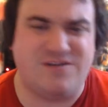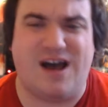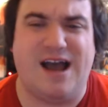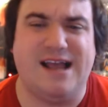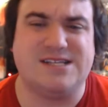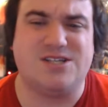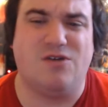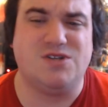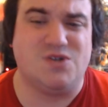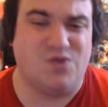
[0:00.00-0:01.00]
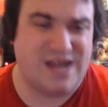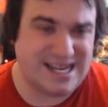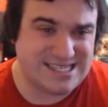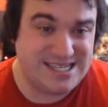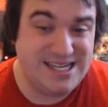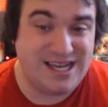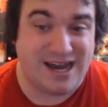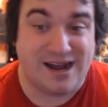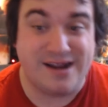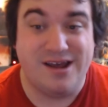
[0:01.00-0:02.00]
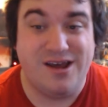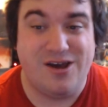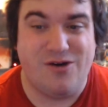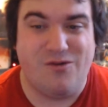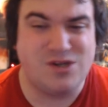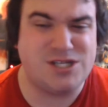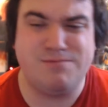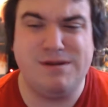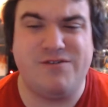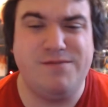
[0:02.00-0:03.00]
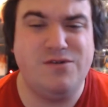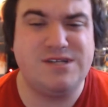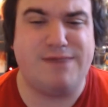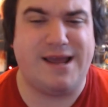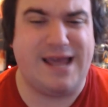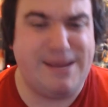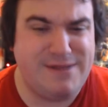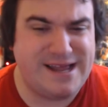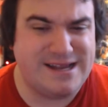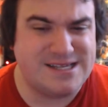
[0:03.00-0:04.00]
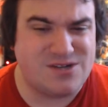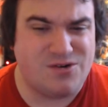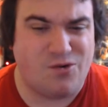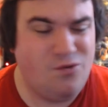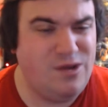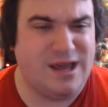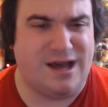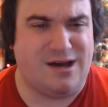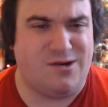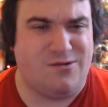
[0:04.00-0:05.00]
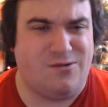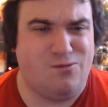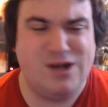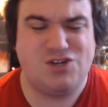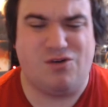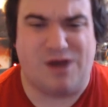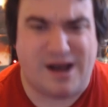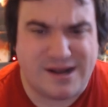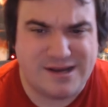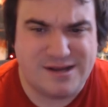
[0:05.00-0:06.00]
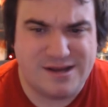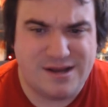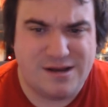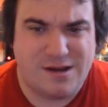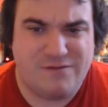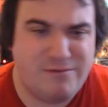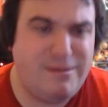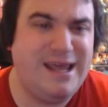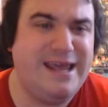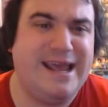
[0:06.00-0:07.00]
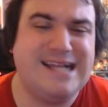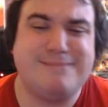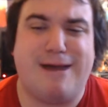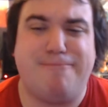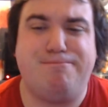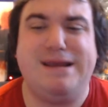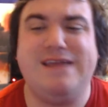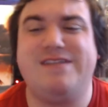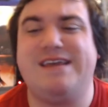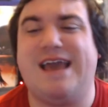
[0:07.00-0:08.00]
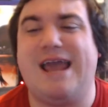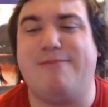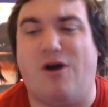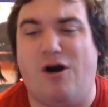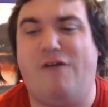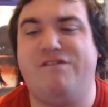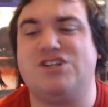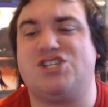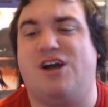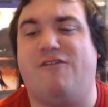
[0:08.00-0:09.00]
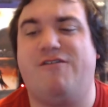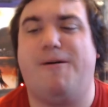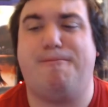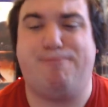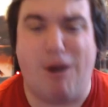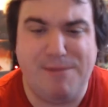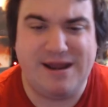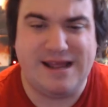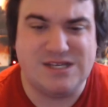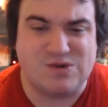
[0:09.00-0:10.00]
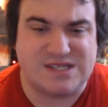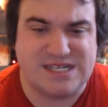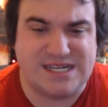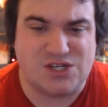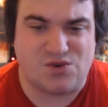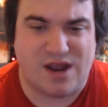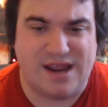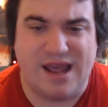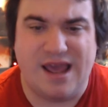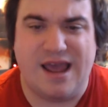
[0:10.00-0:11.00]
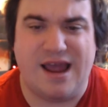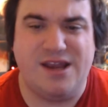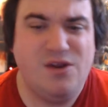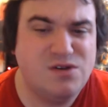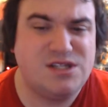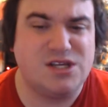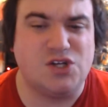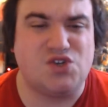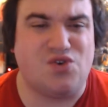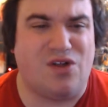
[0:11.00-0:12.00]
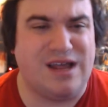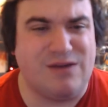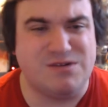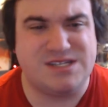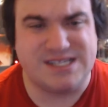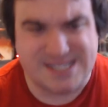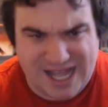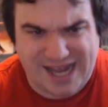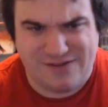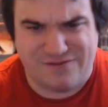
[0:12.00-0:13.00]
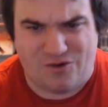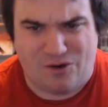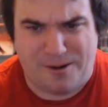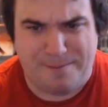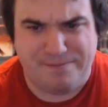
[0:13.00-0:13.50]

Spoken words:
of ISOs onto an SD card, what's stopping me from using my emulators on Ouya or RetroArch? For me, it's about picking the game off the shelf, popping it into a CD tray, and using the controller it was designed for,